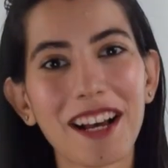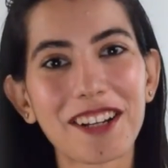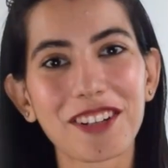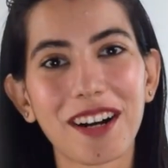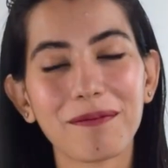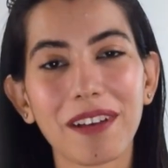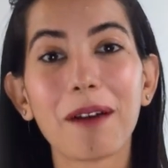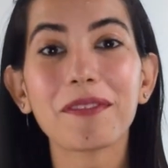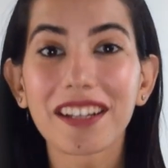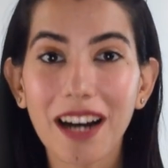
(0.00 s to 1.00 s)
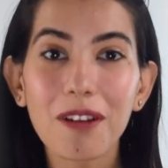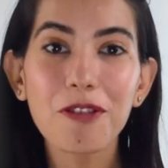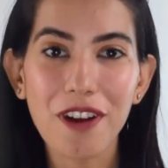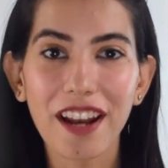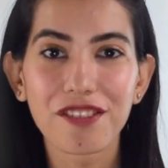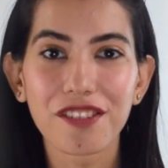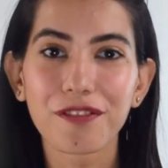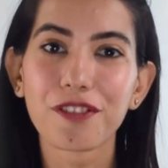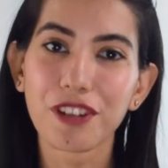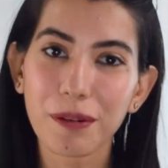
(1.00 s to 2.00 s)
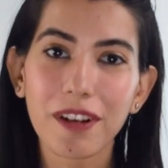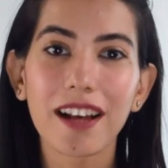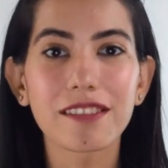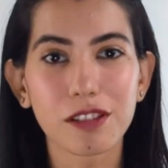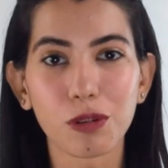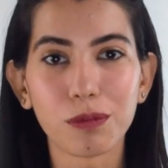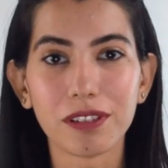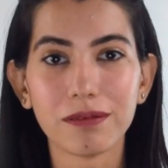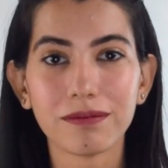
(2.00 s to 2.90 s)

Laksha. I'm the account strategist for Dreamcast Global,